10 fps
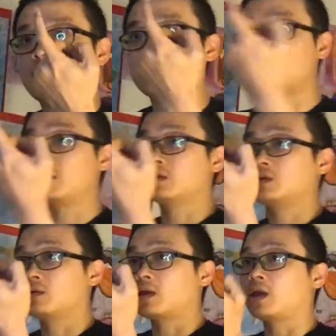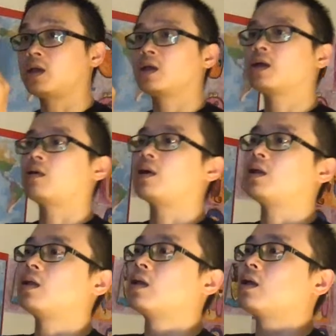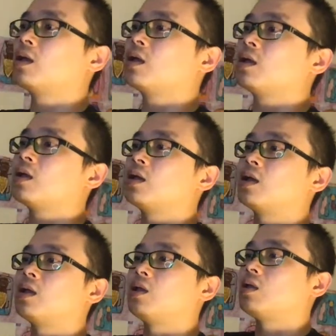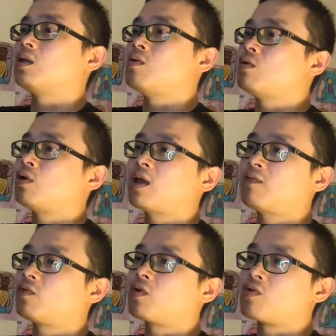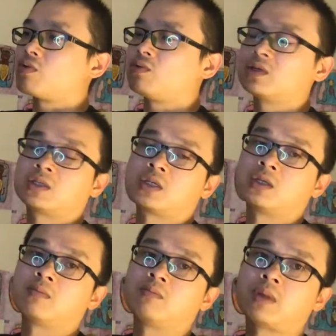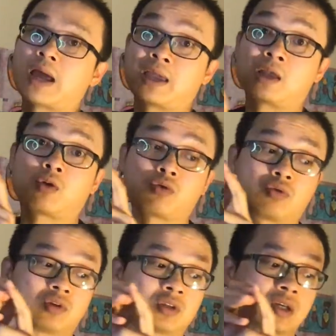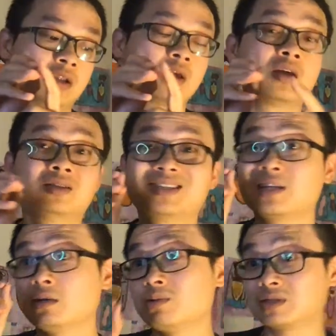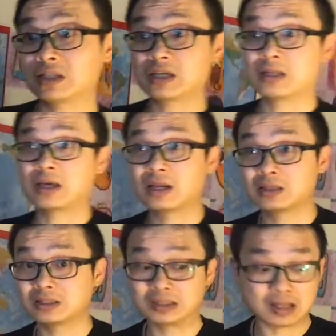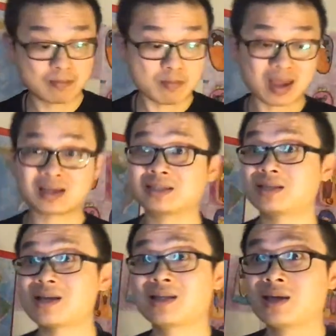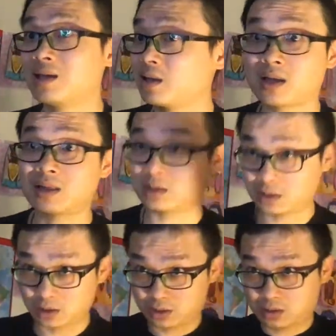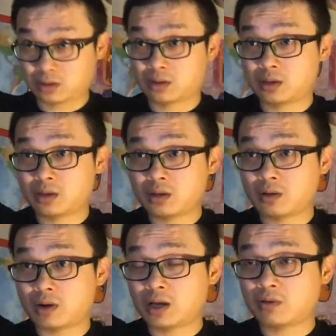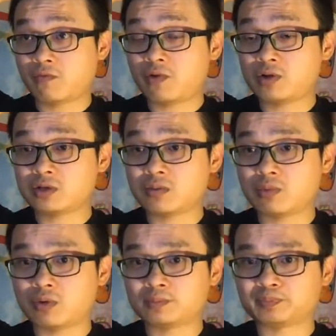The needle is still there. All right. You don't have to go through the skin, but I can go through the skin, just a little bit of skin, and make it stay there, and that's it. Right? Very simple.